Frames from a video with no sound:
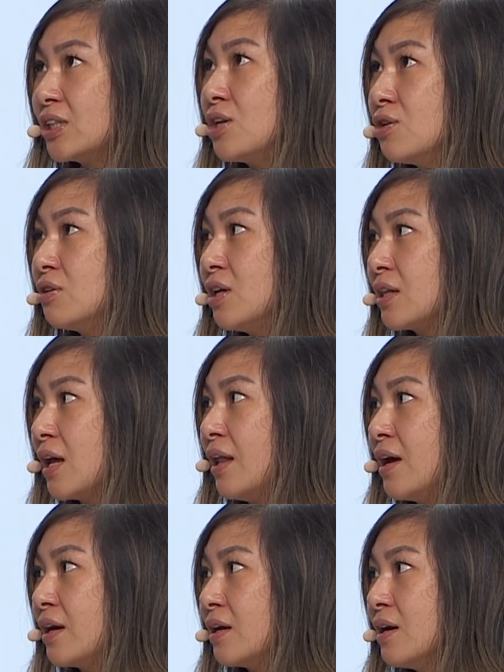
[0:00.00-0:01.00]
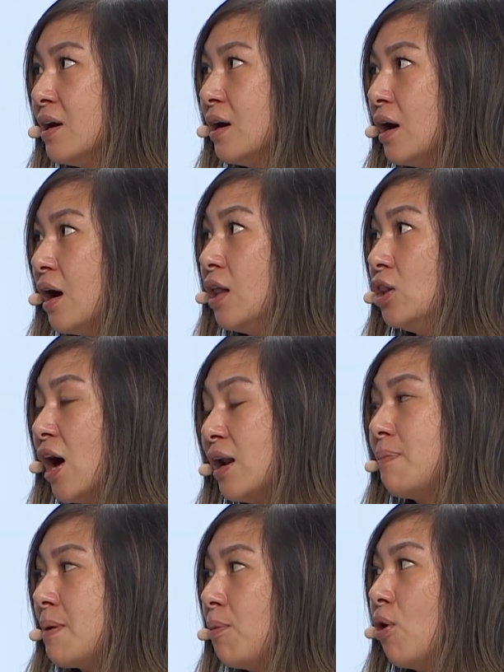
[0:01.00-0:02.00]
I do think that like a lot of
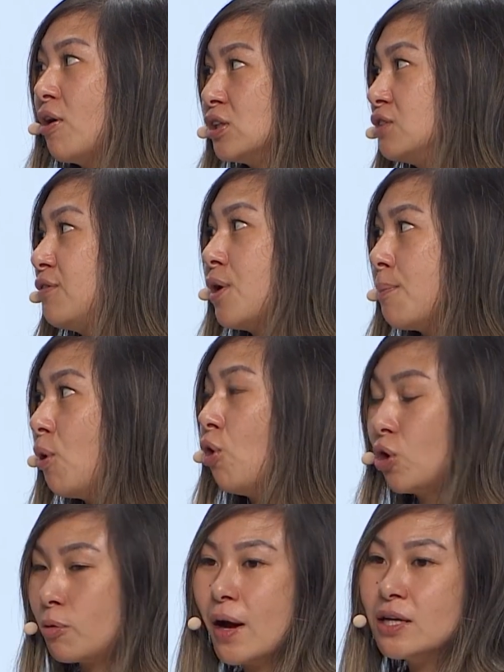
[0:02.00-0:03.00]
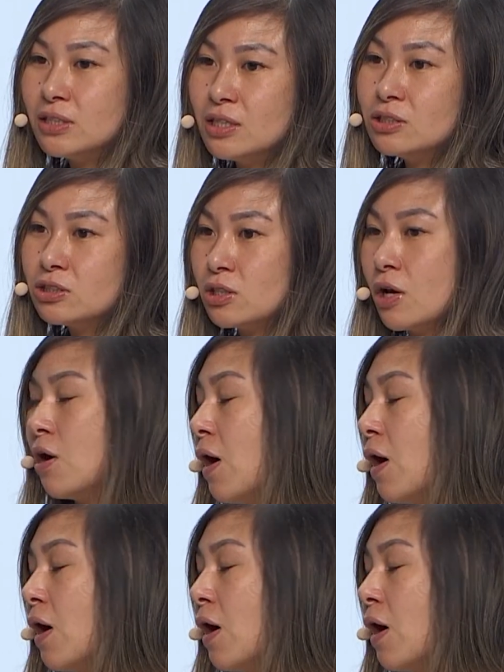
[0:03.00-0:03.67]
people are just very polarizing. So